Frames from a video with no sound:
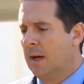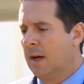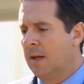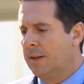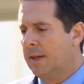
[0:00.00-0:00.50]

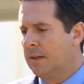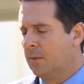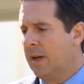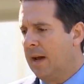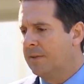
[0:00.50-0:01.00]
that
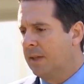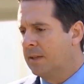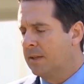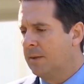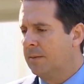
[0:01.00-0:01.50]
we have to
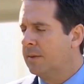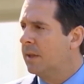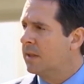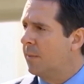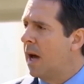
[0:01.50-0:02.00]
get to
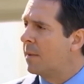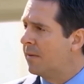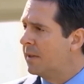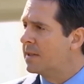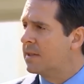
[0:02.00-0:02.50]
the bottom
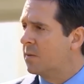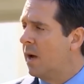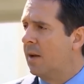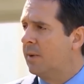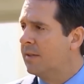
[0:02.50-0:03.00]
of, and this is
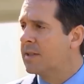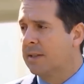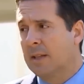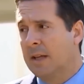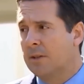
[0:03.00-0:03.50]
why we
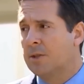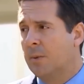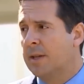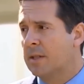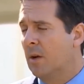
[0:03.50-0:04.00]
sent the letter 2
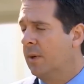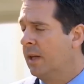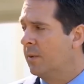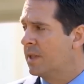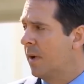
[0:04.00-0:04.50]
weeks ago. We
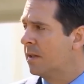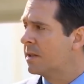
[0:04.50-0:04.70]
need a response